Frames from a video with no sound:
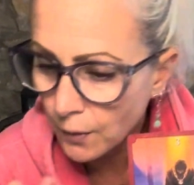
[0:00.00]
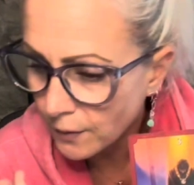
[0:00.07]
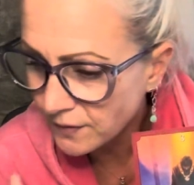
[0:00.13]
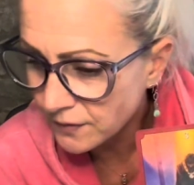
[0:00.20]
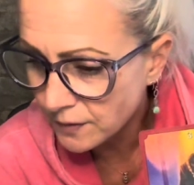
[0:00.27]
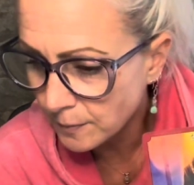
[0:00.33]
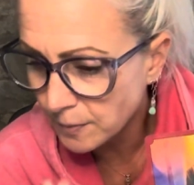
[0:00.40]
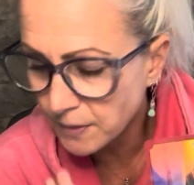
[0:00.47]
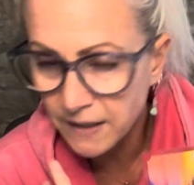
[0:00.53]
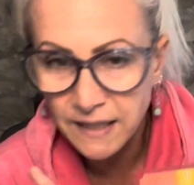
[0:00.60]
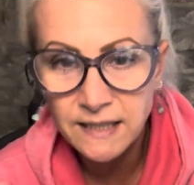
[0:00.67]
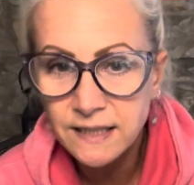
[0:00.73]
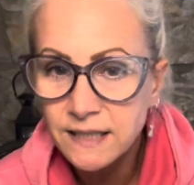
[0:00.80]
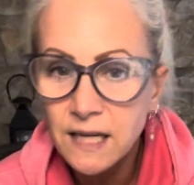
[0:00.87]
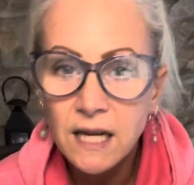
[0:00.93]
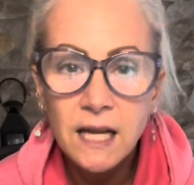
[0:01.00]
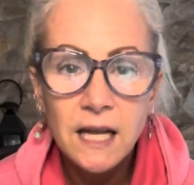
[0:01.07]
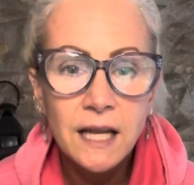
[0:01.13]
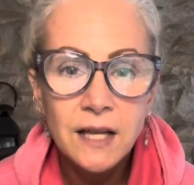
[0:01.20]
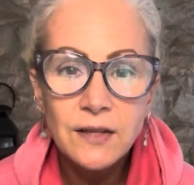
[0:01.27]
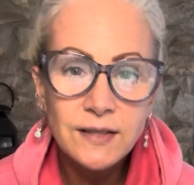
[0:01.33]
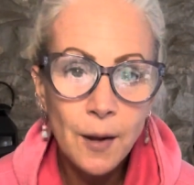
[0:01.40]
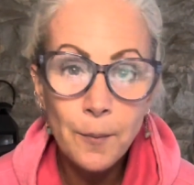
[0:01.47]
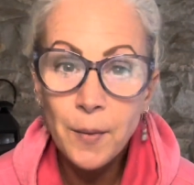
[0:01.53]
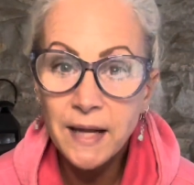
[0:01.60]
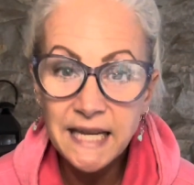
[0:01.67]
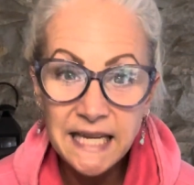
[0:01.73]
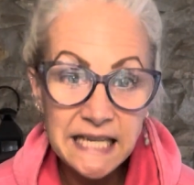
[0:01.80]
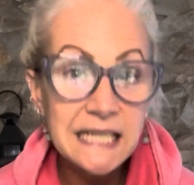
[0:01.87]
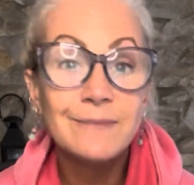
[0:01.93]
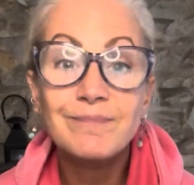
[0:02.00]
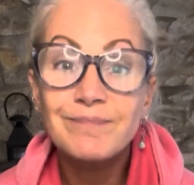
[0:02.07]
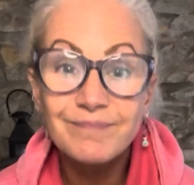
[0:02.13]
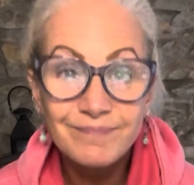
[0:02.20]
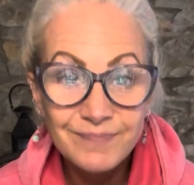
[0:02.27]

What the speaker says: a sibling is somebody